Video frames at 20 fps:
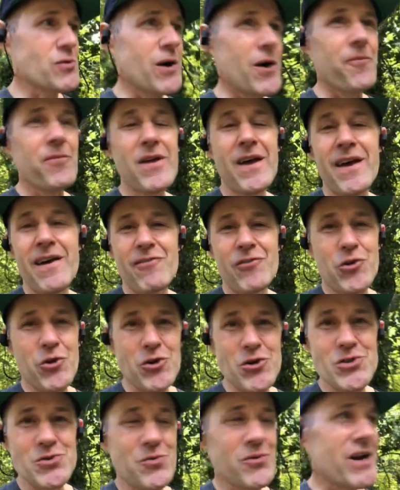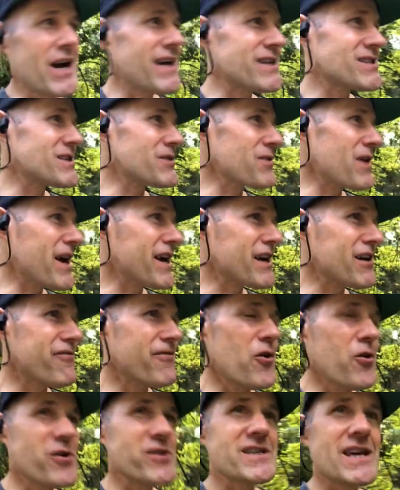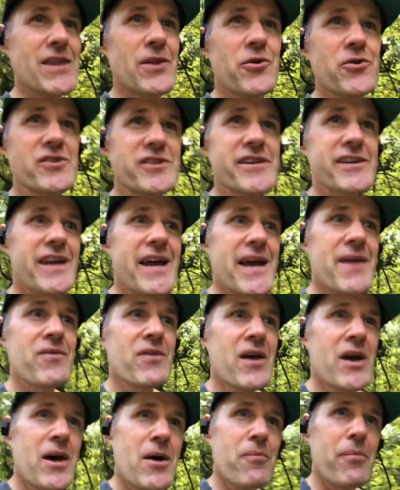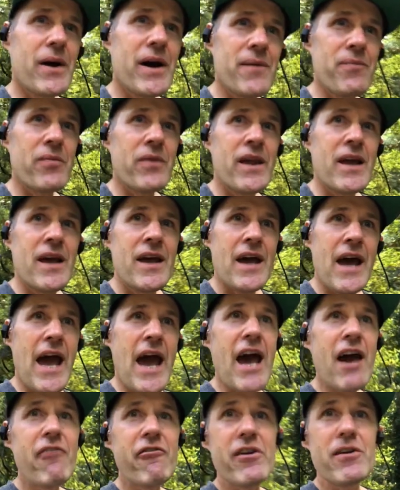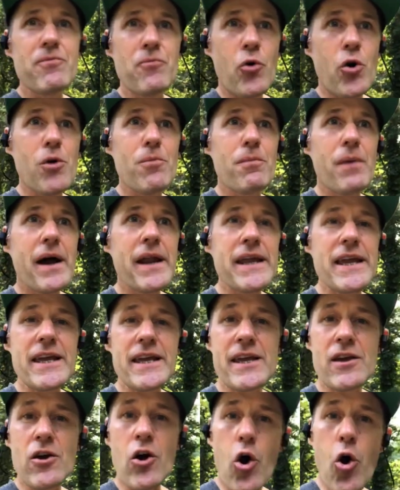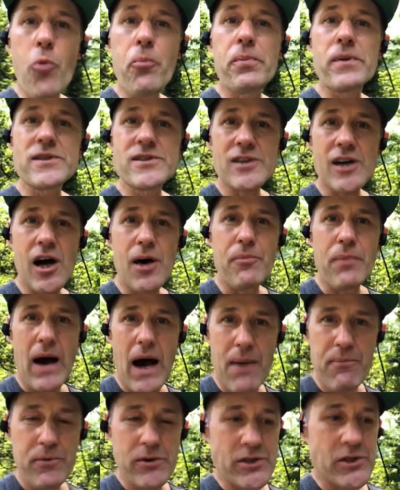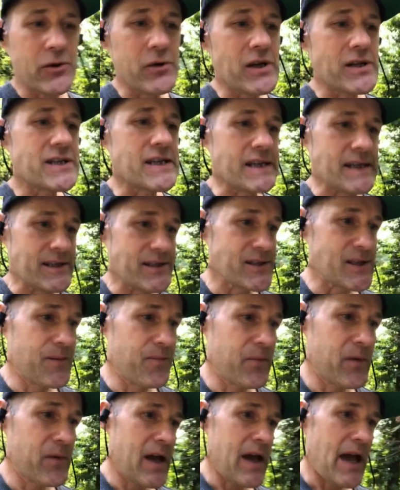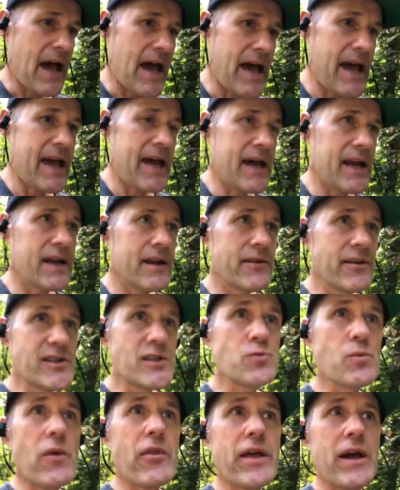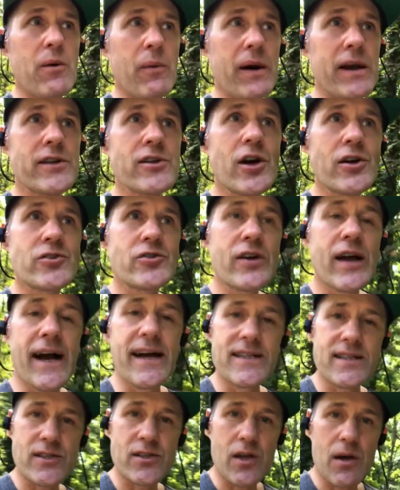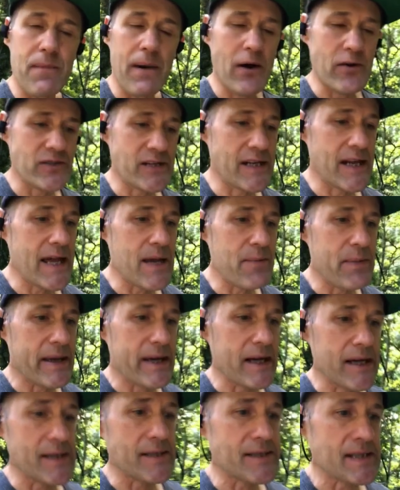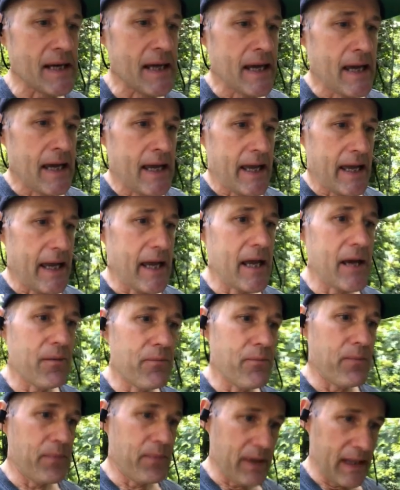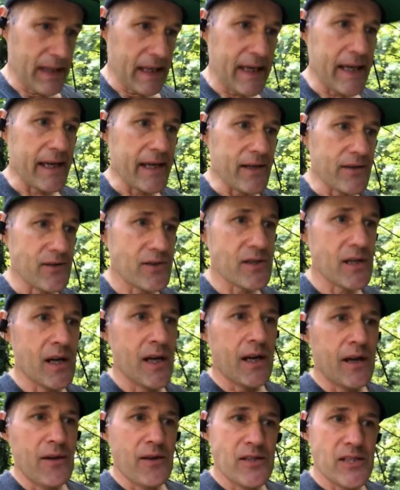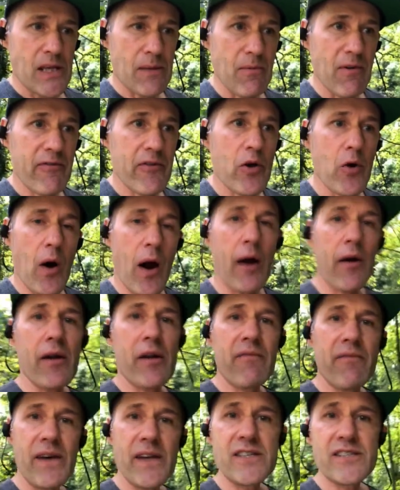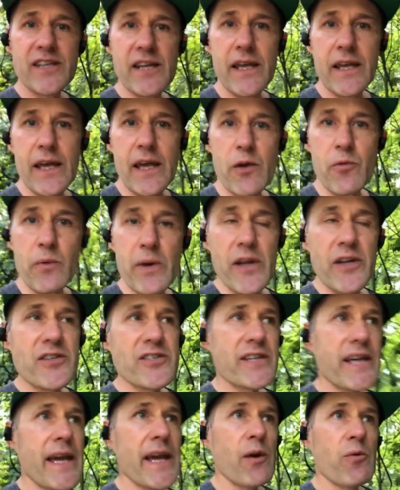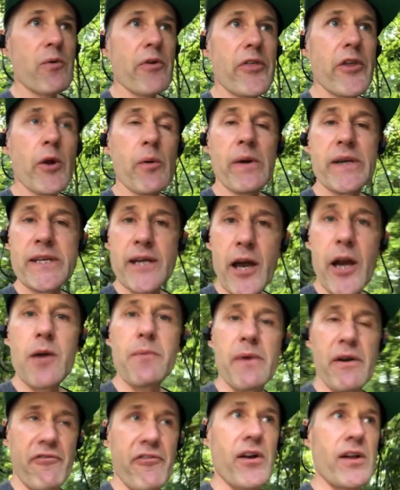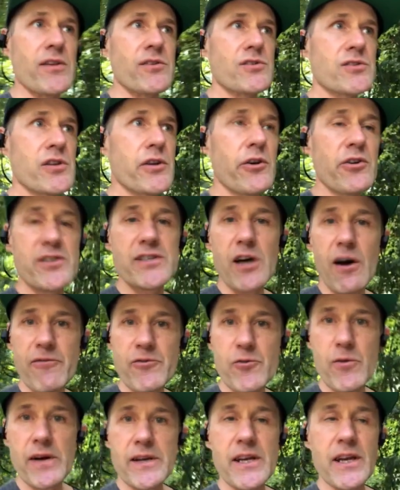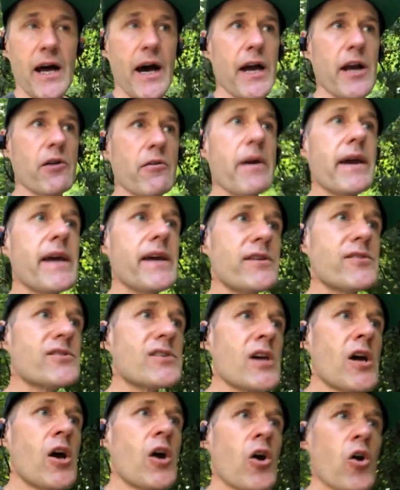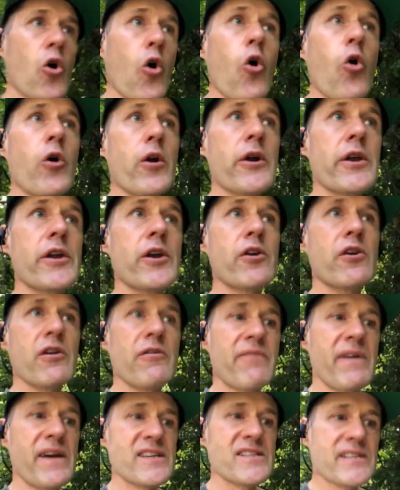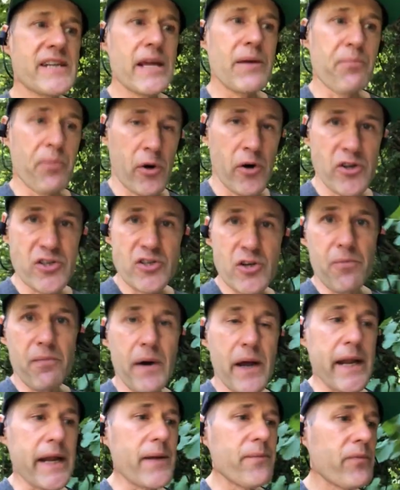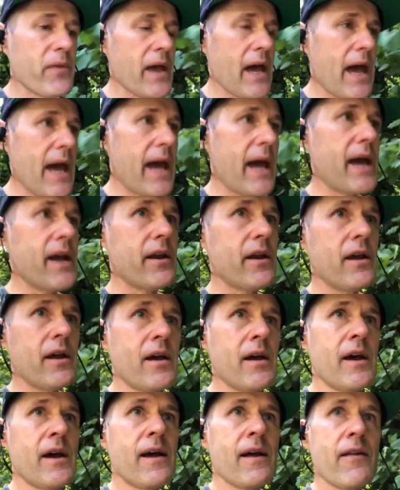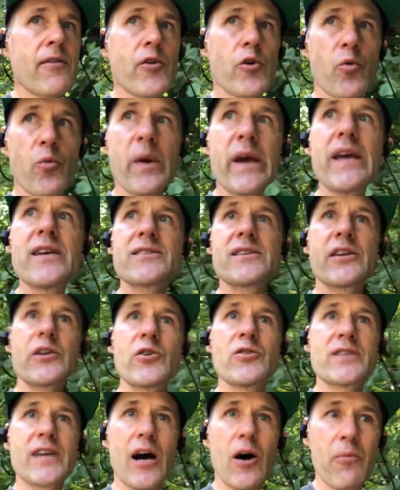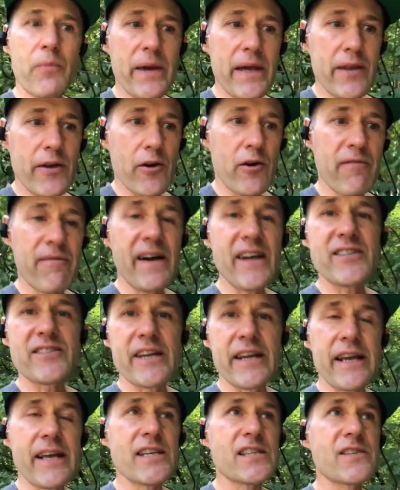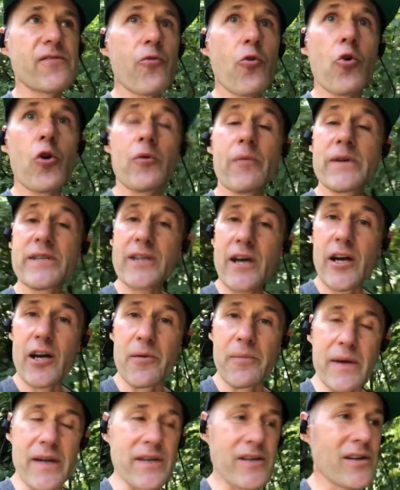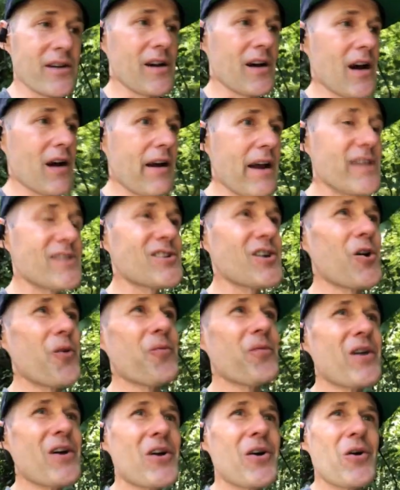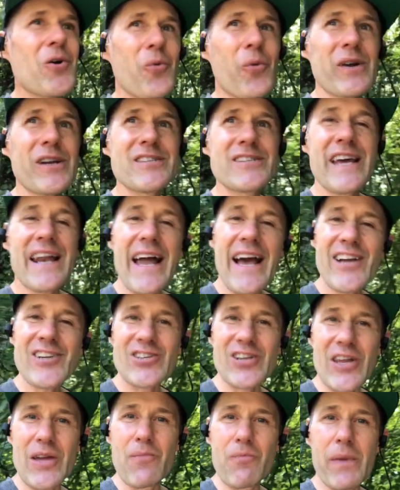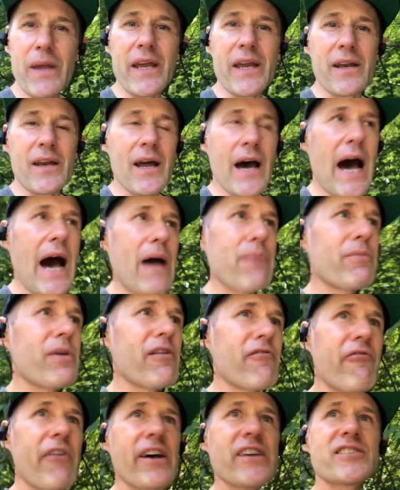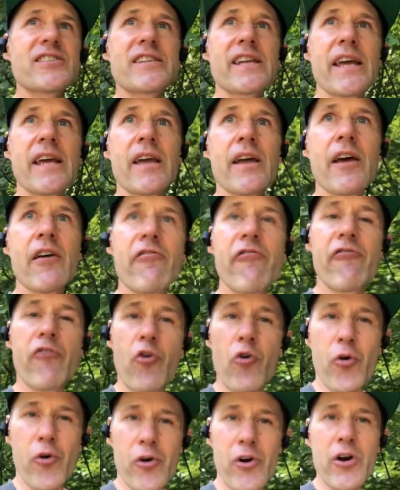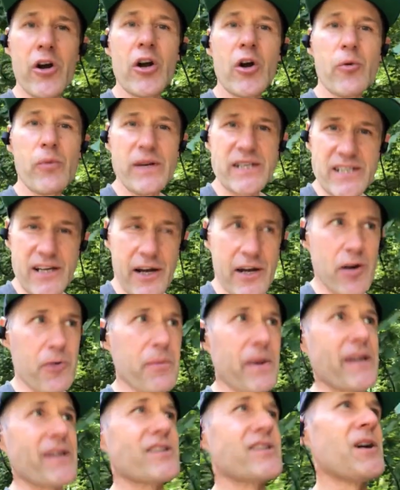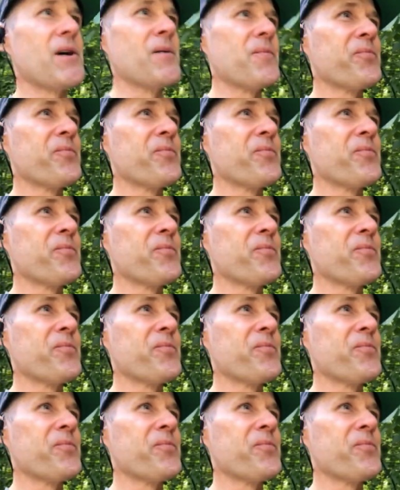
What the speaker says: Well, of course, we're not going to focus on those today, but having more money opens up opportunities. And this is one thing I want to talk to you guys about today, because in Belize, some of you are investing in real estate with your retirement funds, your self-directed IRAs, or you're investing personal money, and the reason you tell me you're investing is for retirement. All right, so what does that actually mean? I'm investing for retirement.